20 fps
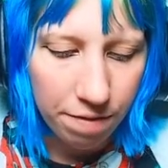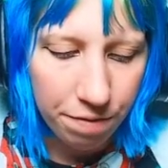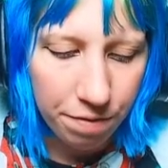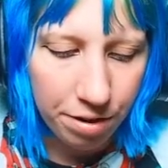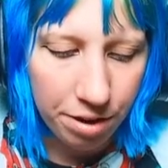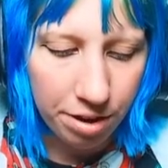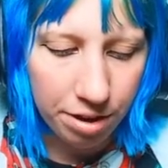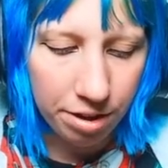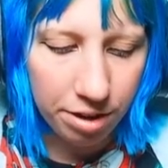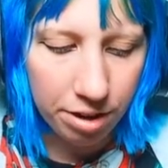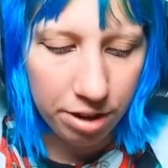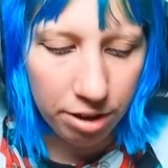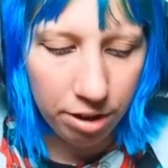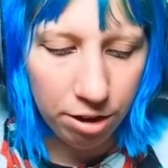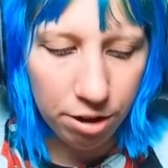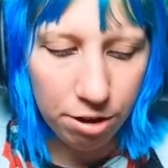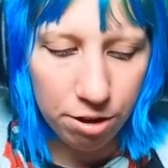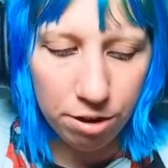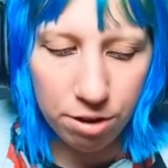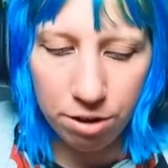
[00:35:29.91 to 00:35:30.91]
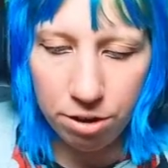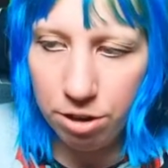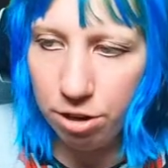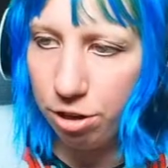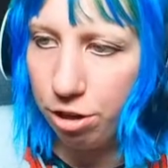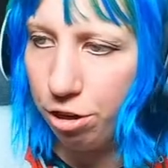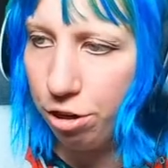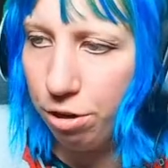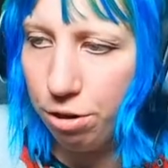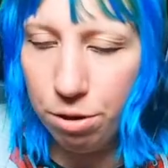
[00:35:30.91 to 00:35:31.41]
In log
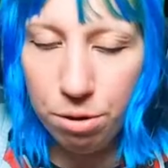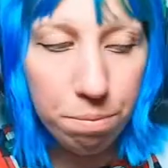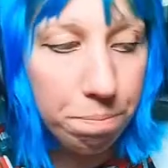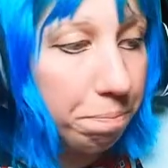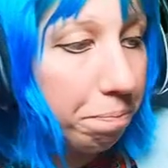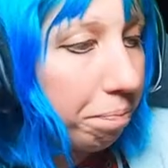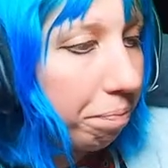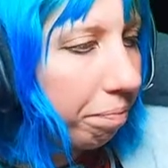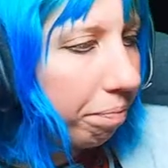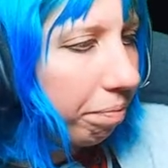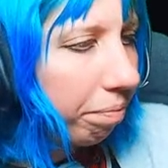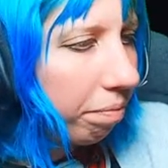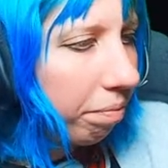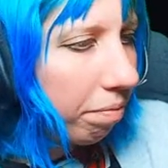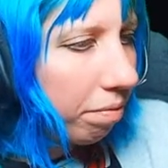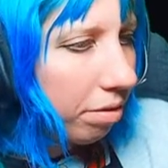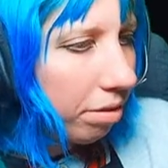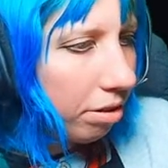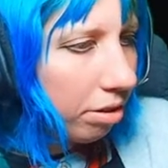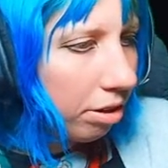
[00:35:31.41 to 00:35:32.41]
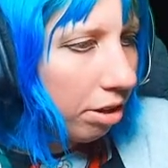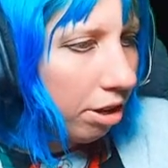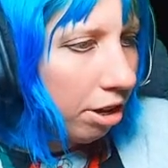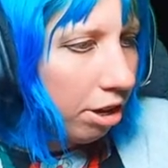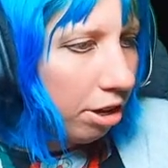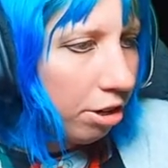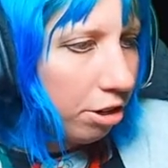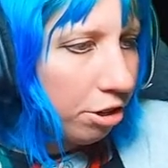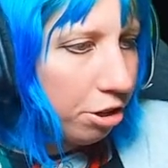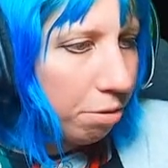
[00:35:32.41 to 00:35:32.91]
2.
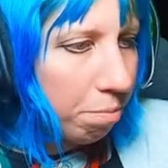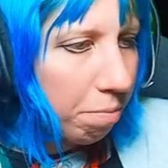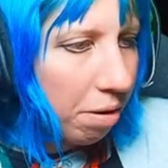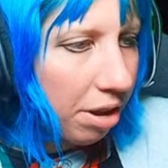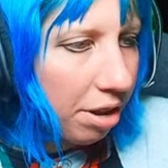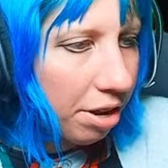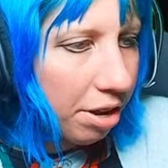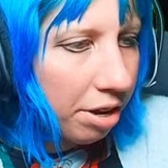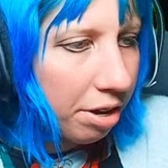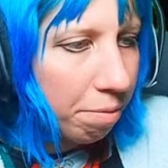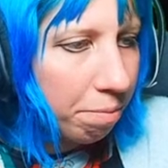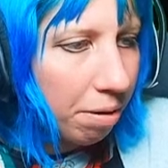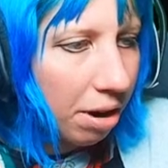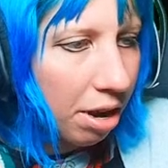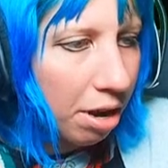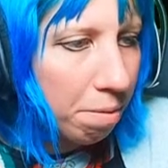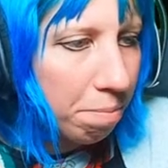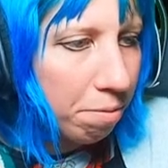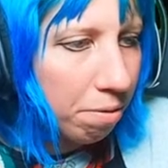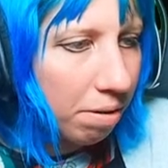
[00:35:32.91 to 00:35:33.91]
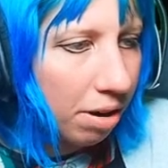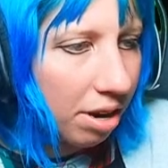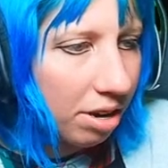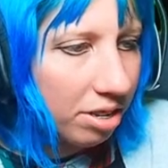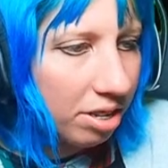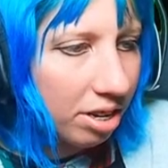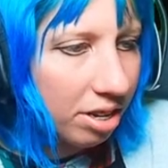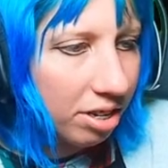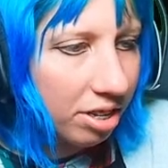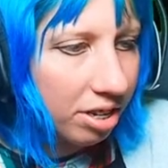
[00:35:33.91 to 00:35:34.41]
You should make wearable
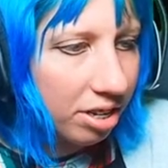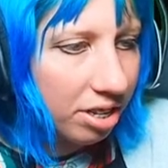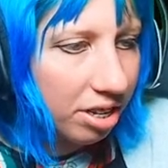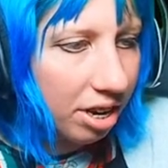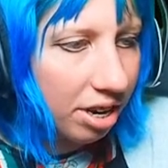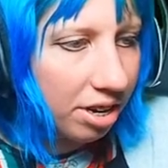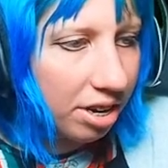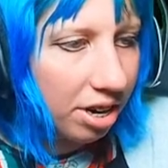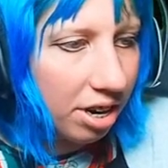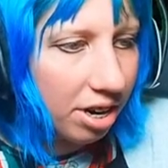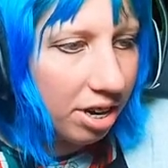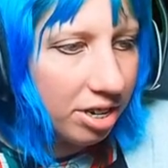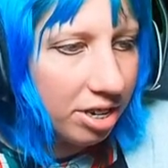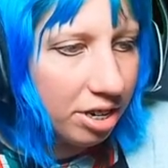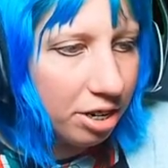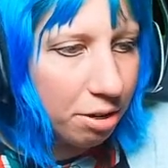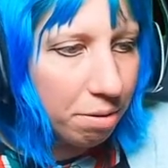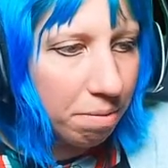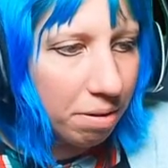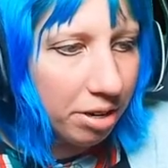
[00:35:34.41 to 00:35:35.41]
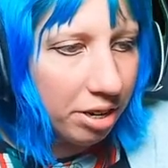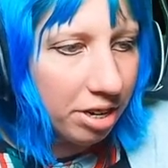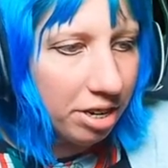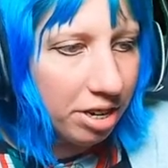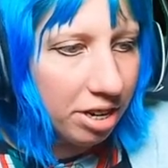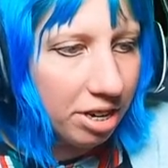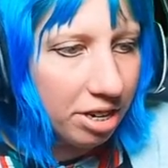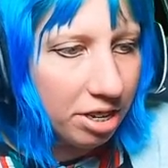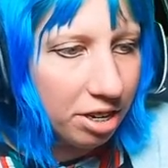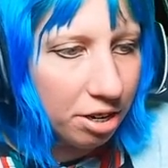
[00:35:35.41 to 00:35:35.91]
assets that said, I did 20
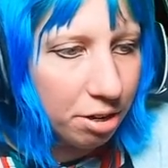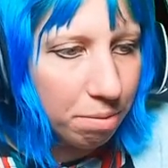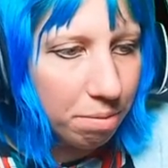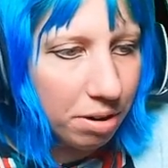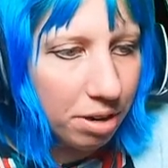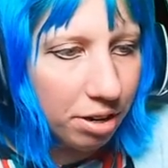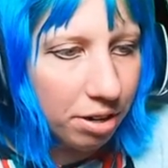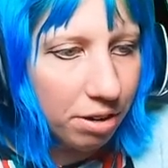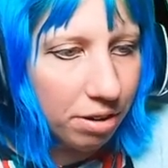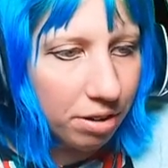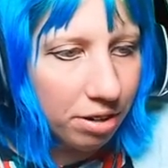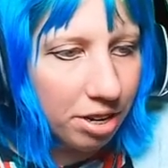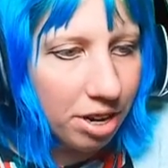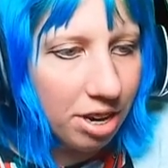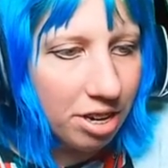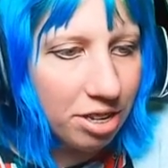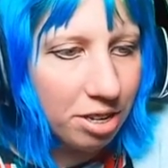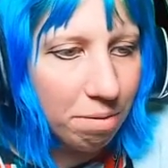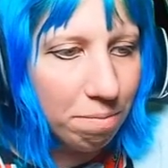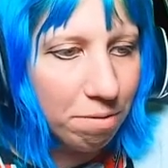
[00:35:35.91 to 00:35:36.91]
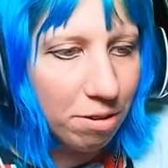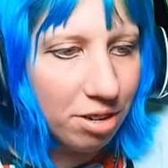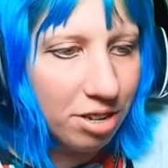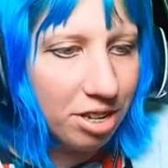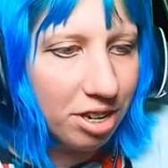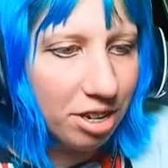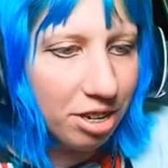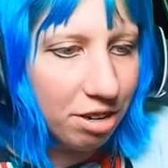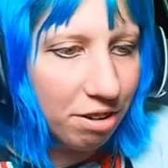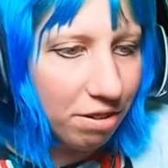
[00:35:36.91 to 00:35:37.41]
days of Twitter contest and watched
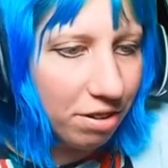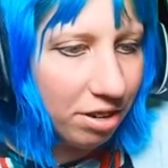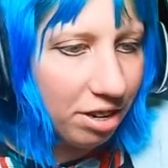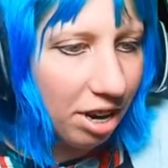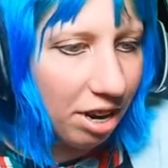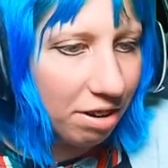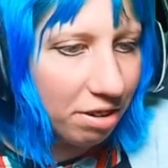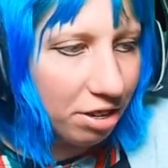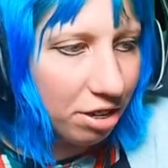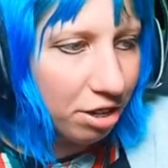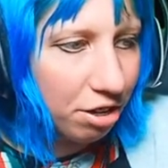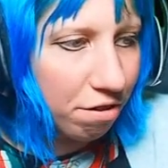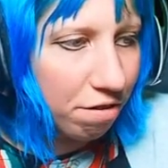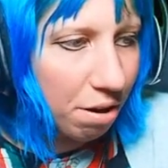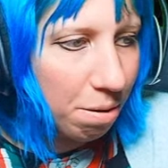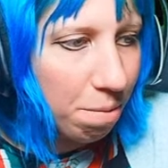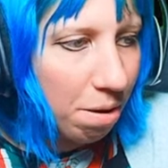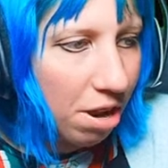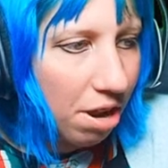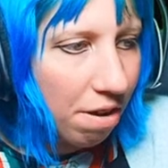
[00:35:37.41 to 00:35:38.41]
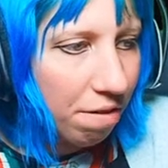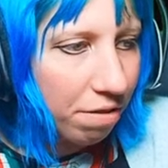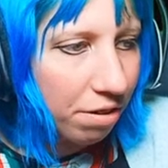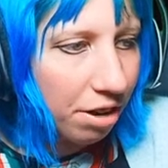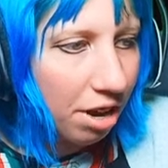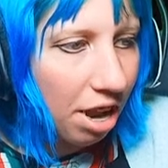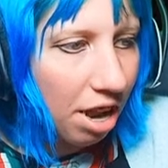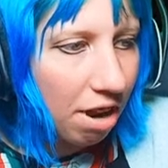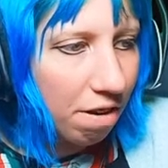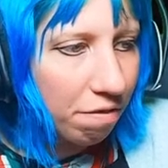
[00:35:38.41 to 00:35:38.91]
600 hours of stream for
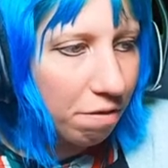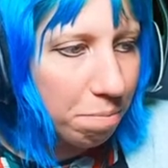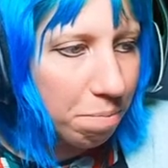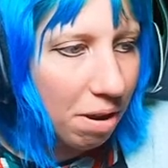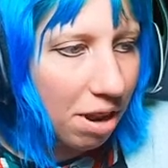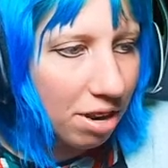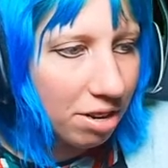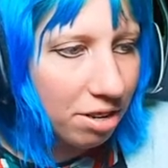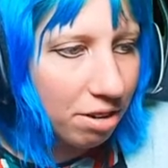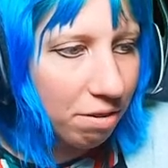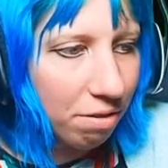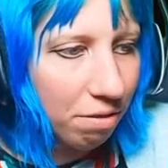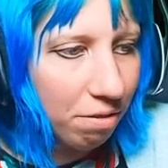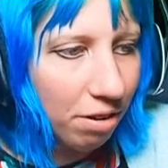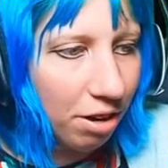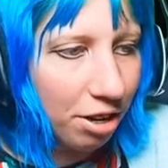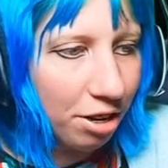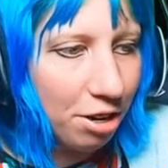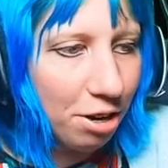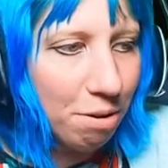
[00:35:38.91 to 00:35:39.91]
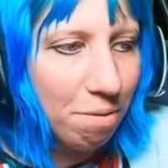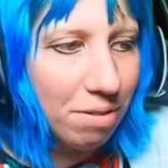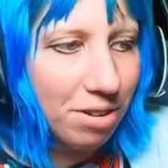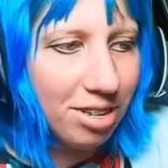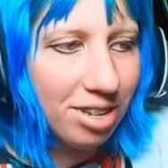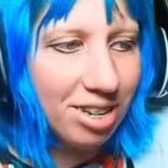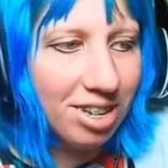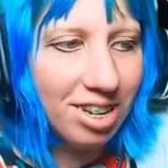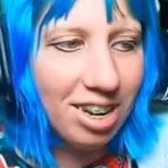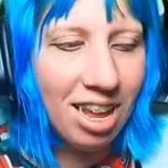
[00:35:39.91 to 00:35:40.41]
an alpha pass, and all I got was
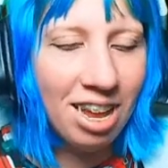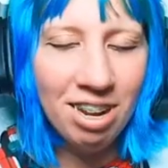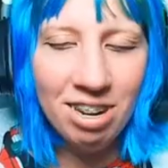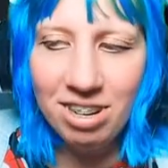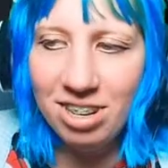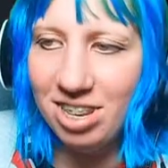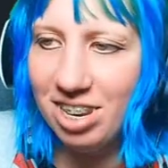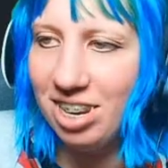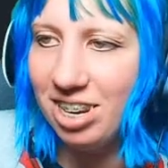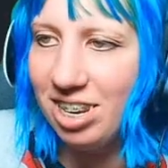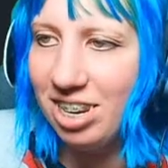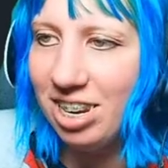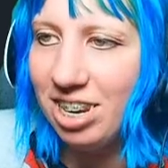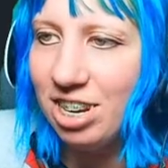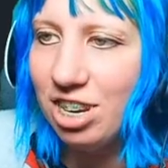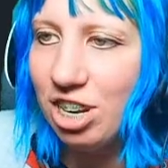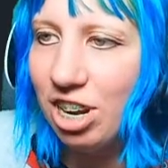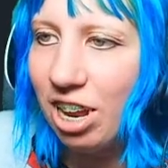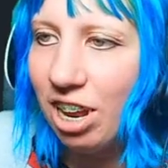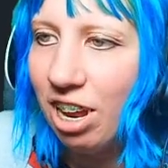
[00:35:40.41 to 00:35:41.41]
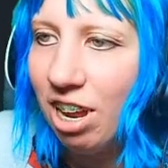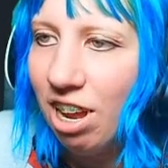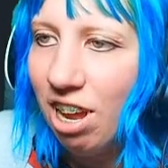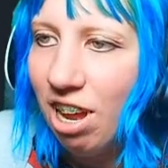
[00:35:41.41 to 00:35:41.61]
this lousy t-shirt.